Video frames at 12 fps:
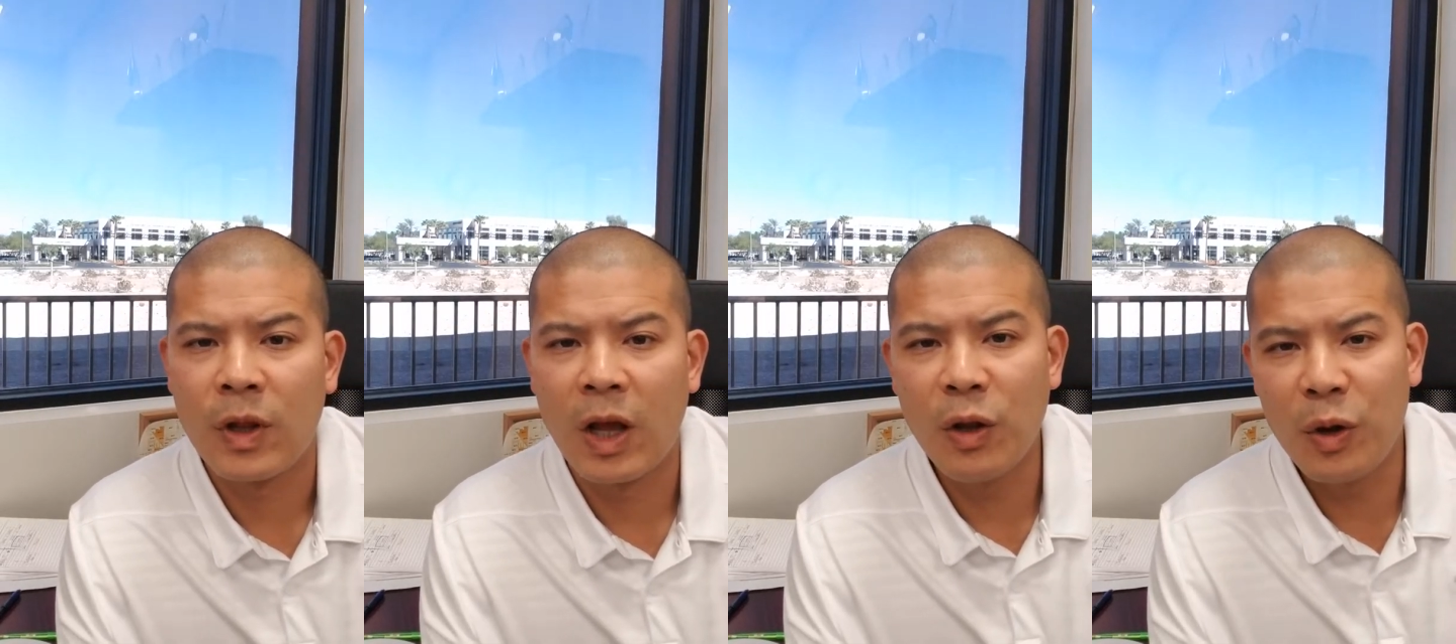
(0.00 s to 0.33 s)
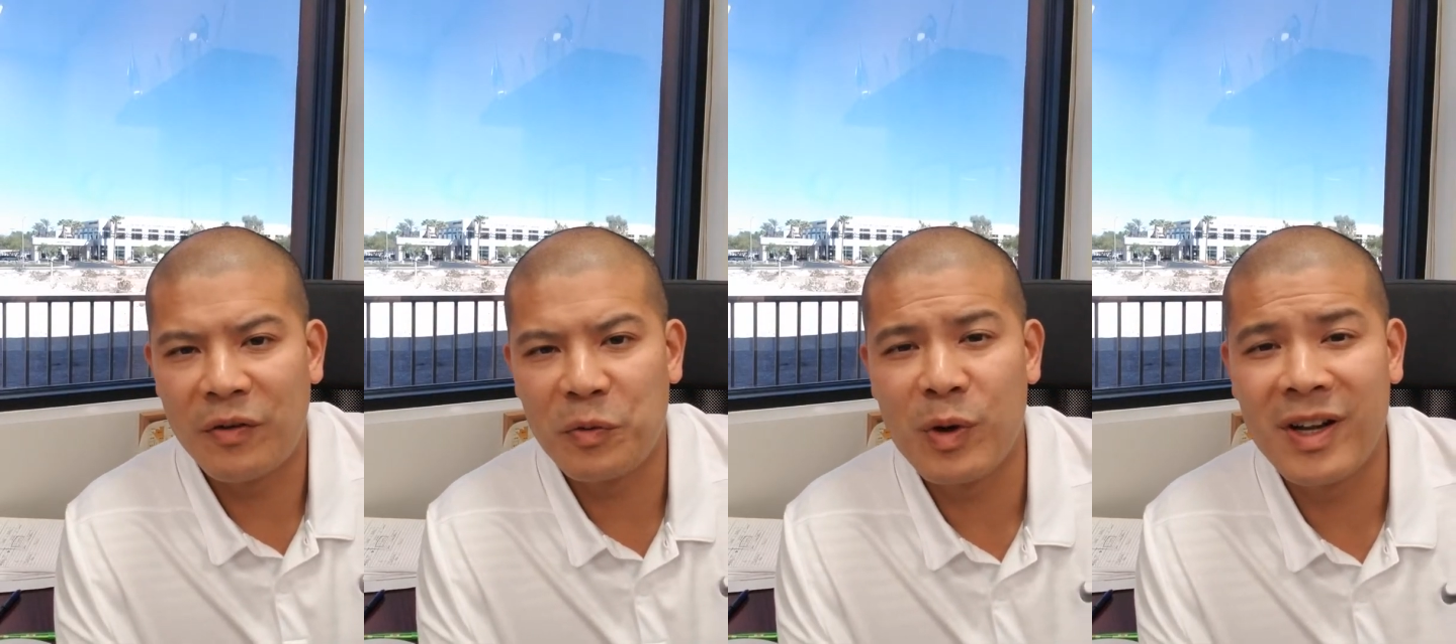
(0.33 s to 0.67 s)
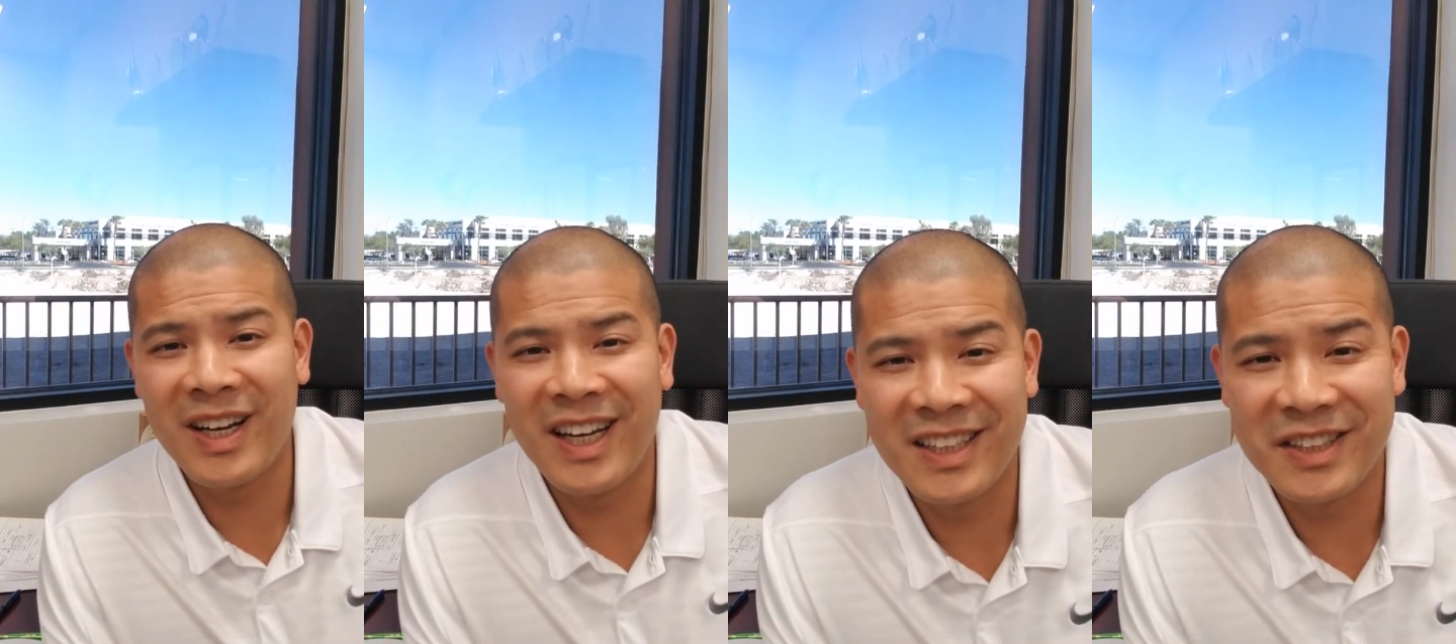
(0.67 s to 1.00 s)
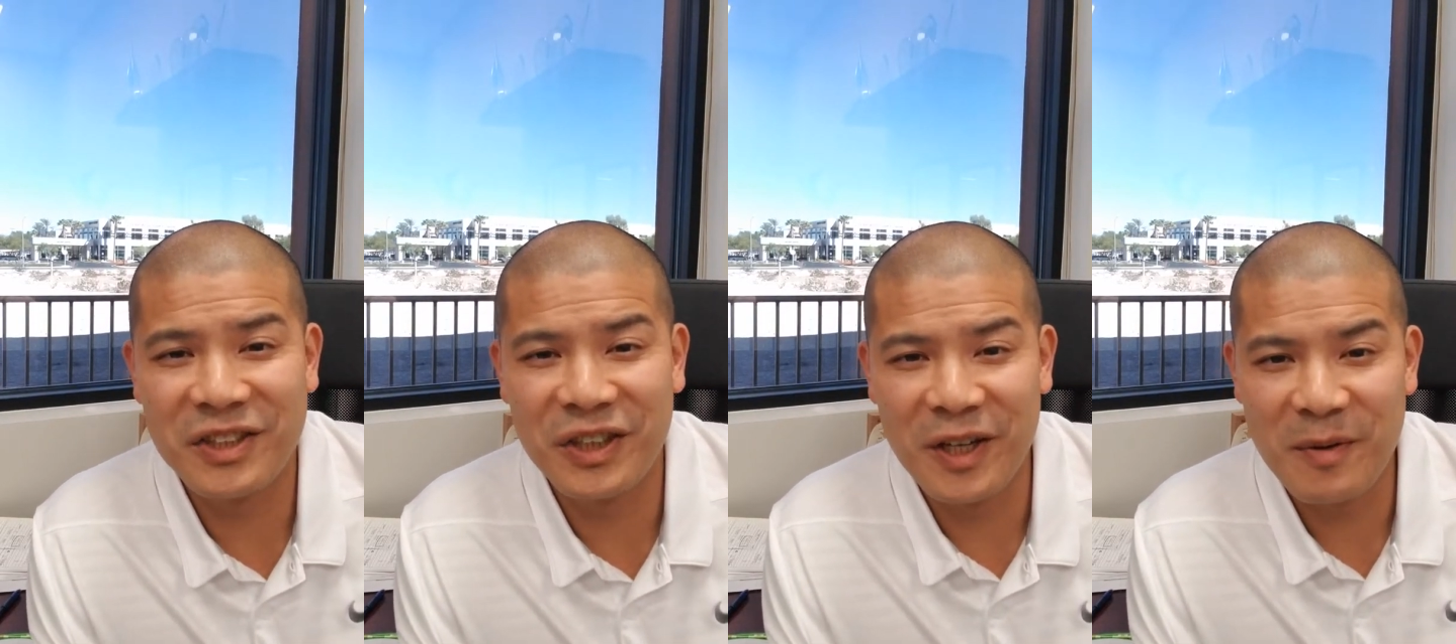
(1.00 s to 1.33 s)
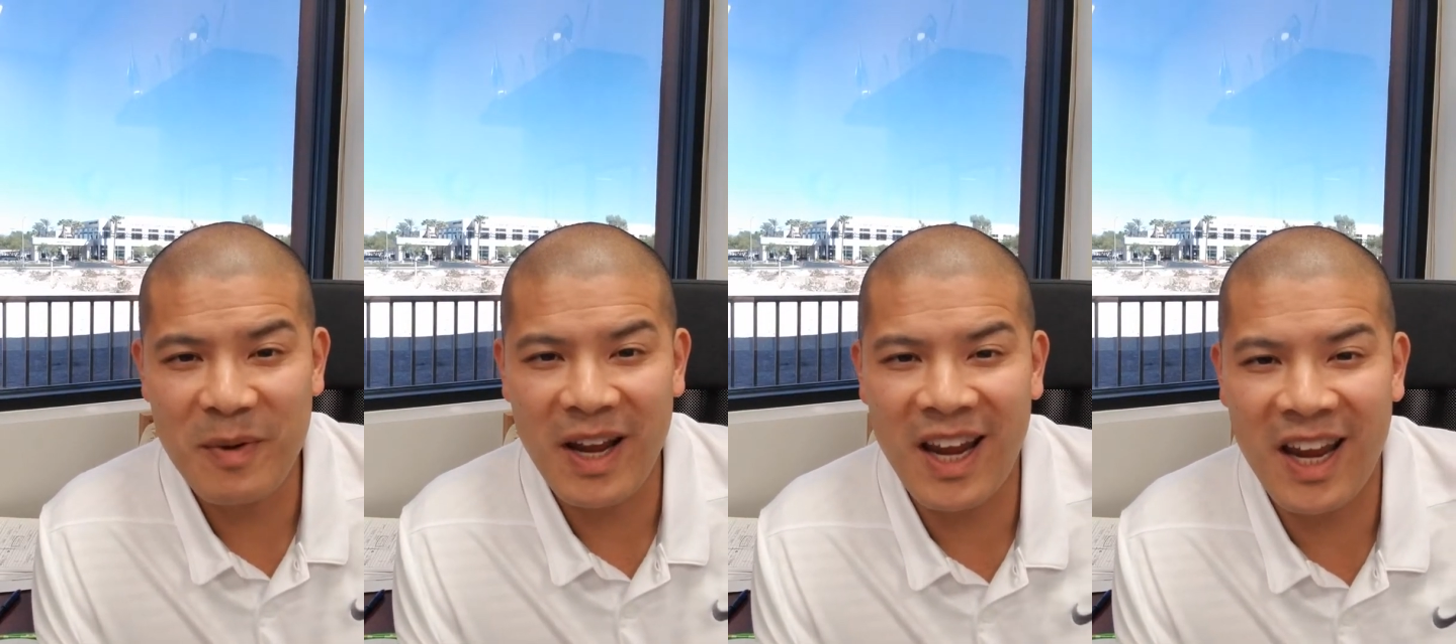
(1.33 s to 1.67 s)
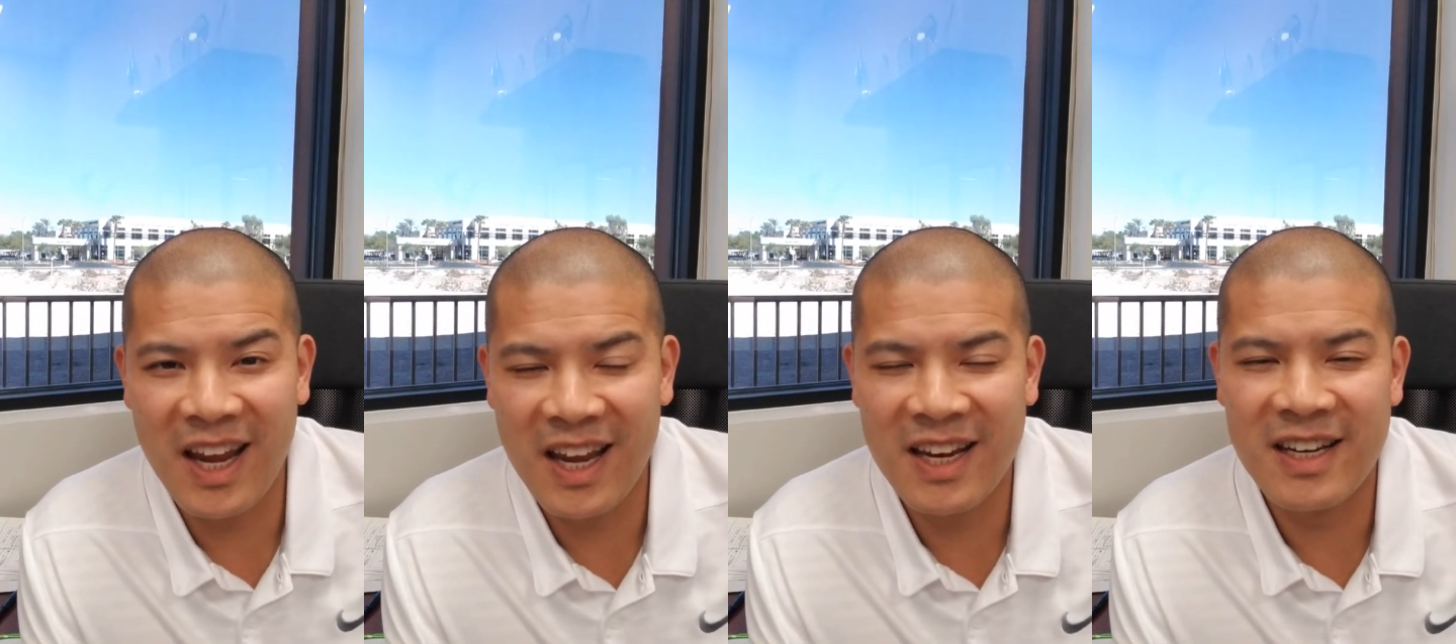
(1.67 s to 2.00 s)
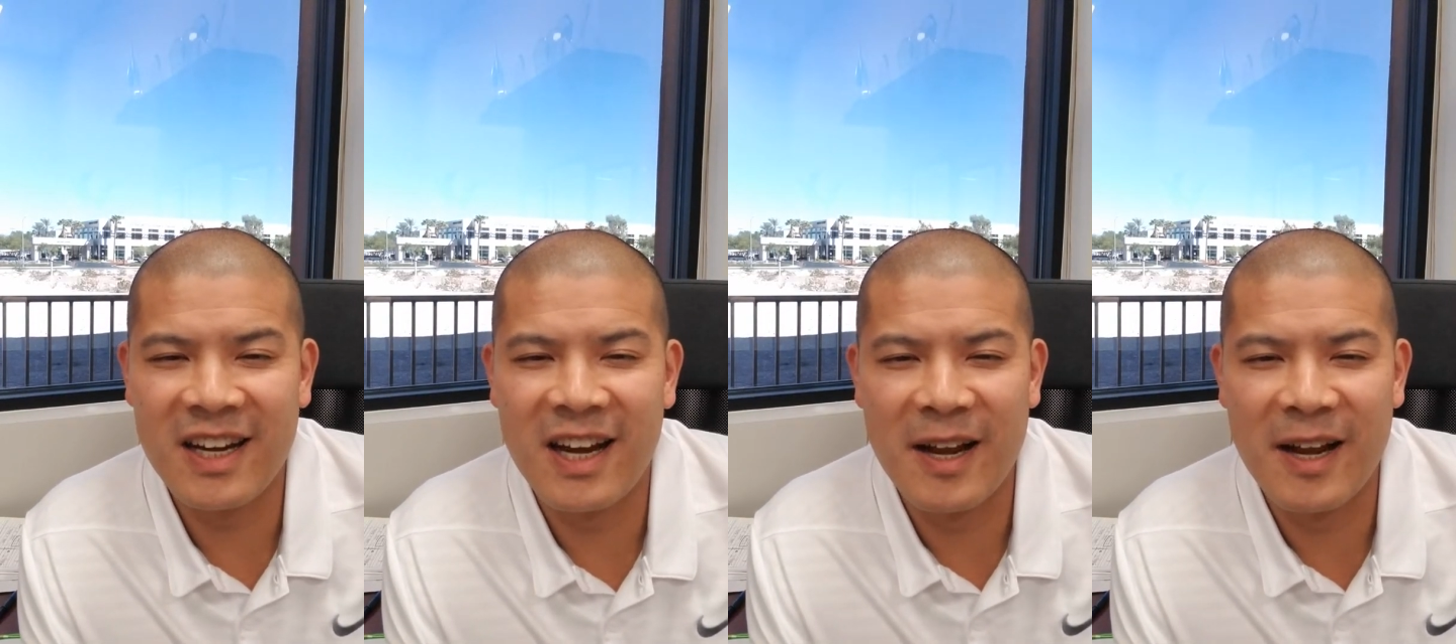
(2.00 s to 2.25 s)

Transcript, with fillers: Hello everyone, it's Jim, and